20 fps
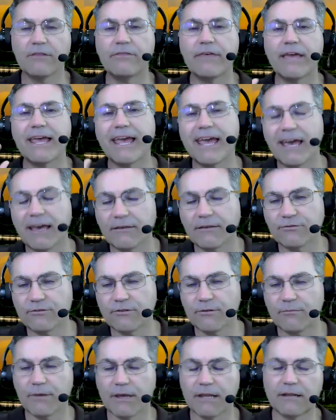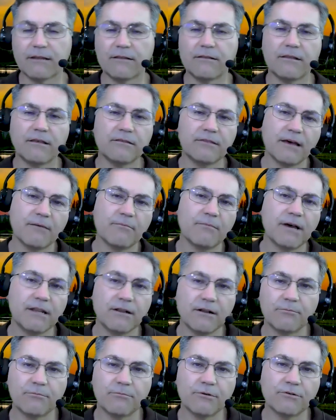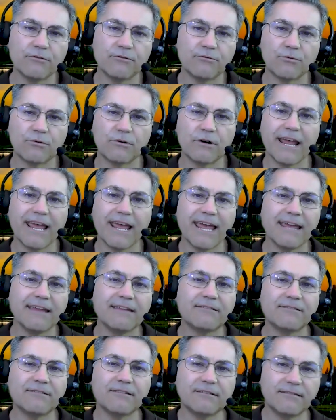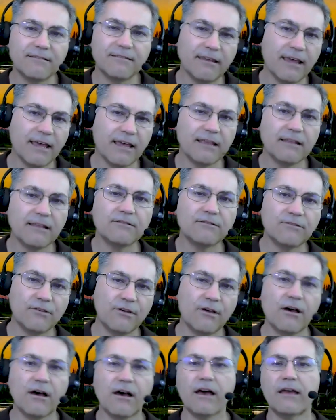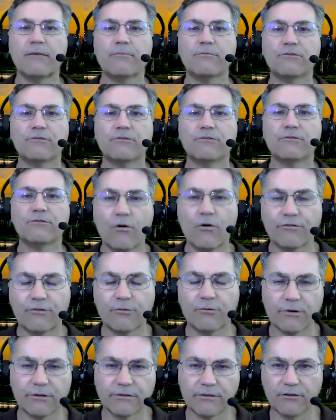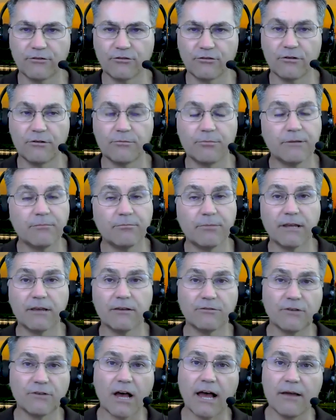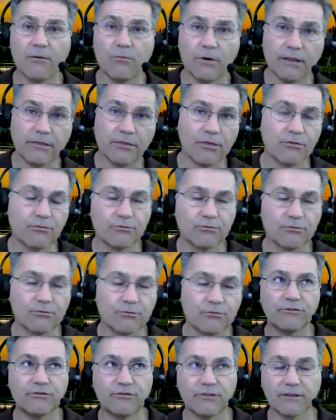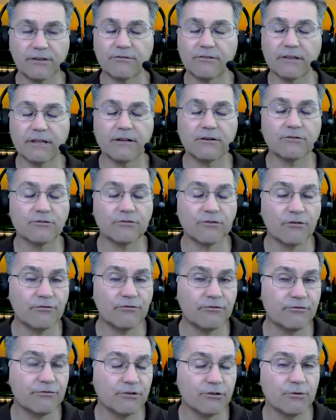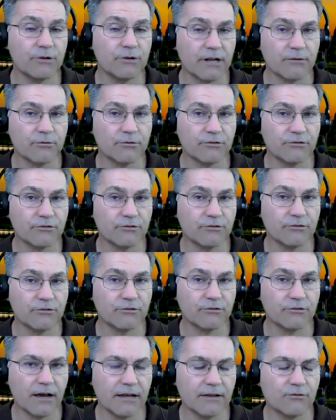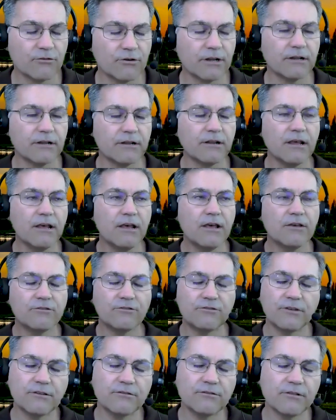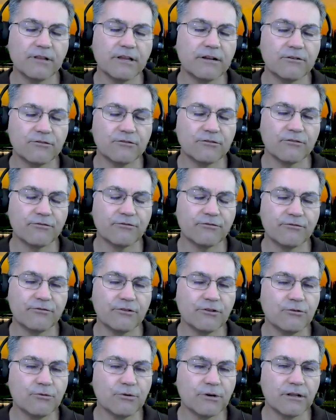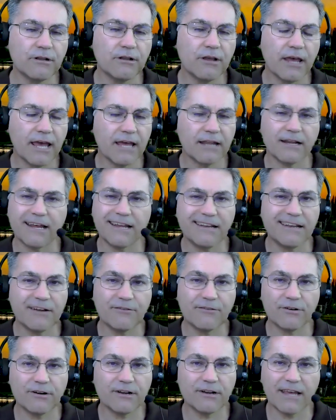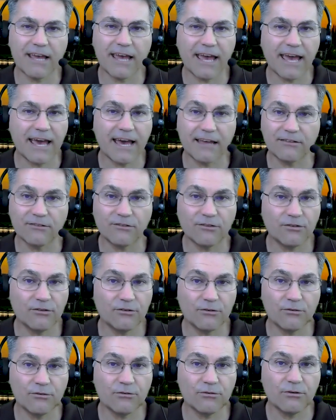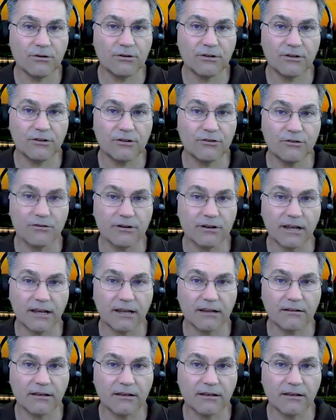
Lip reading: They estimated that my numbers were 8 to 10 times over what they should have been because I went through 6 liters of fluid. I was so dehydrated, 6 liters of fluid, and I never had to urinate.